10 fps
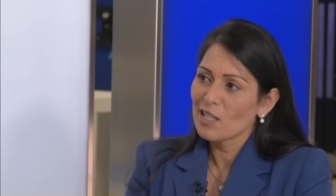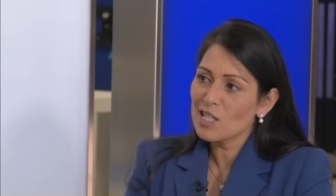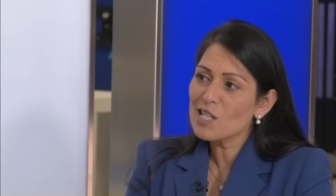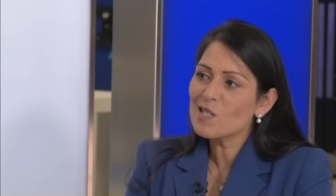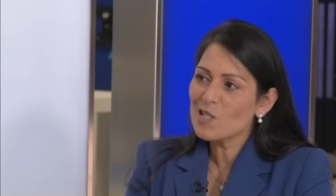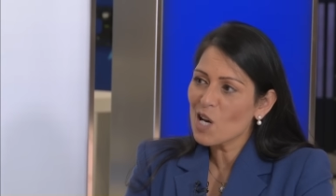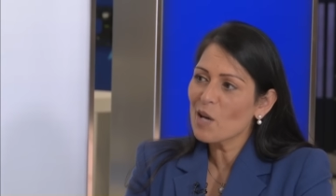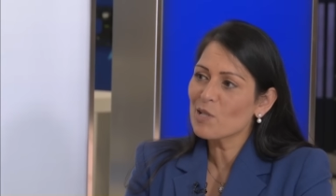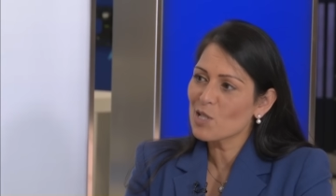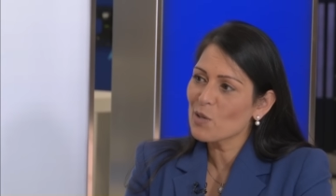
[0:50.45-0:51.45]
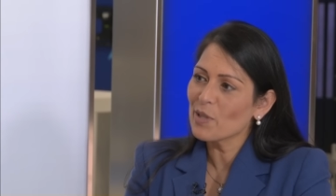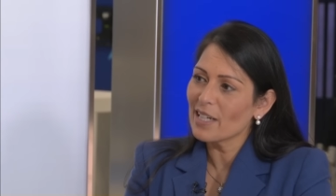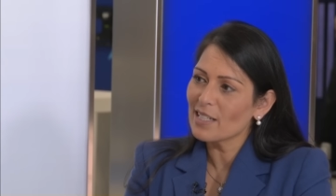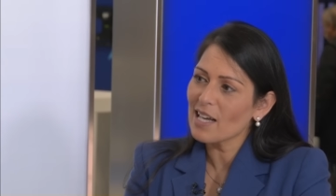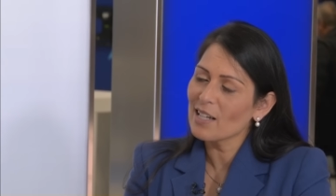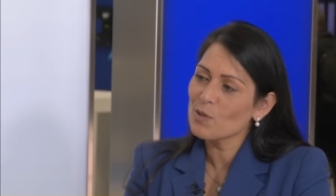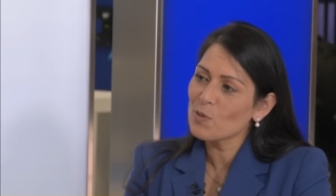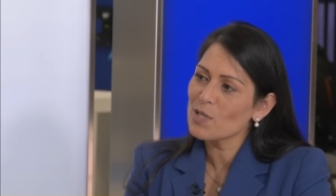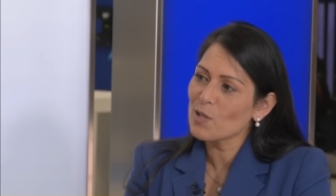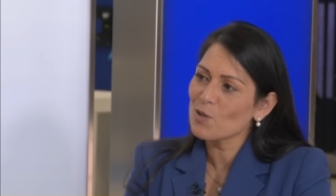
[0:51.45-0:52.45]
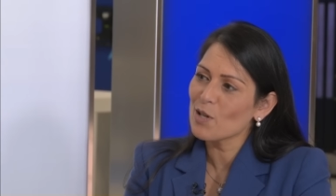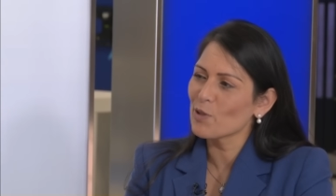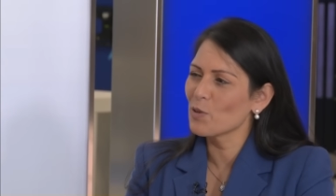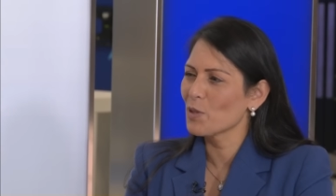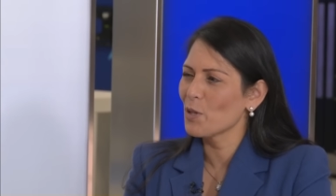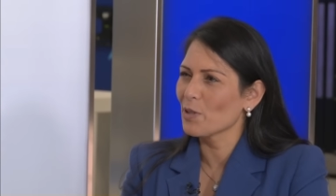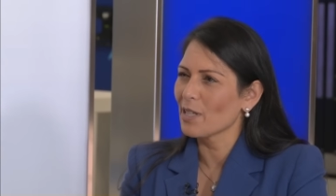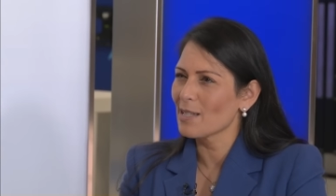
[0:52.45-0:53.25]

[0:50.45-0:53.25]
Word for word: This is the time to do it. And also, Trevor, you'll know yes,